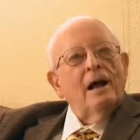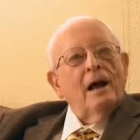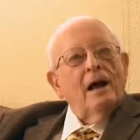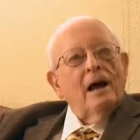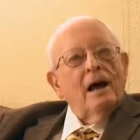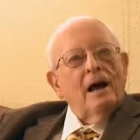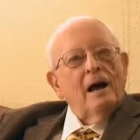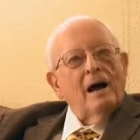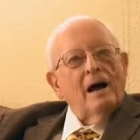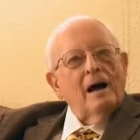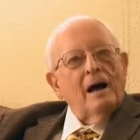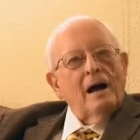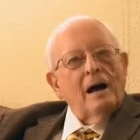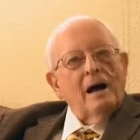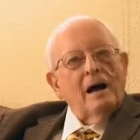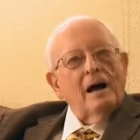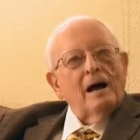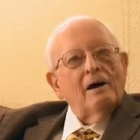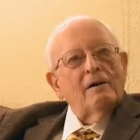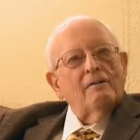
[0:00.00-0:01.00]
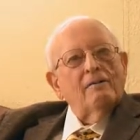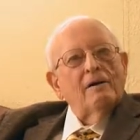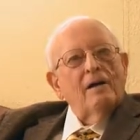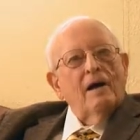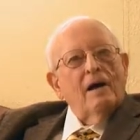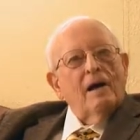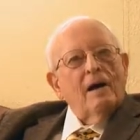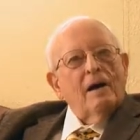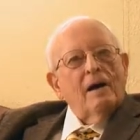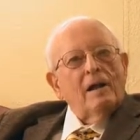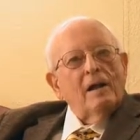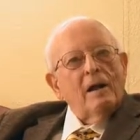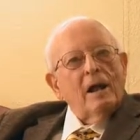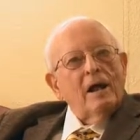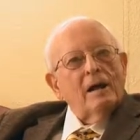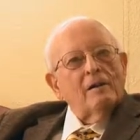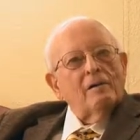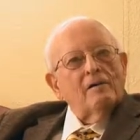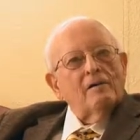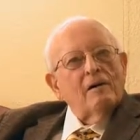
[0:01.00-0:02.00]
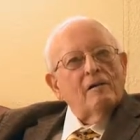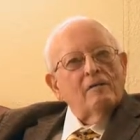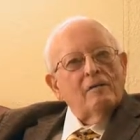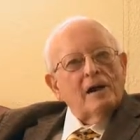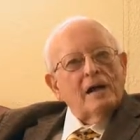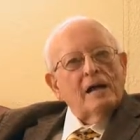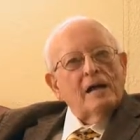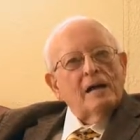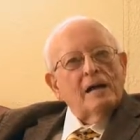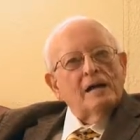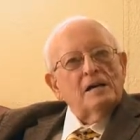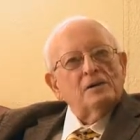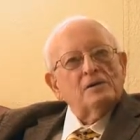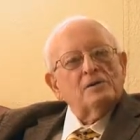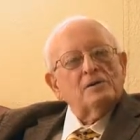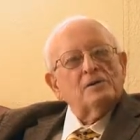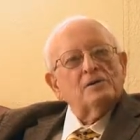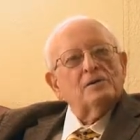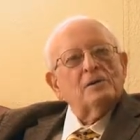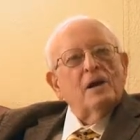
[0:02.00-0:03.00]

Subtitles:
I have a lot of affiliations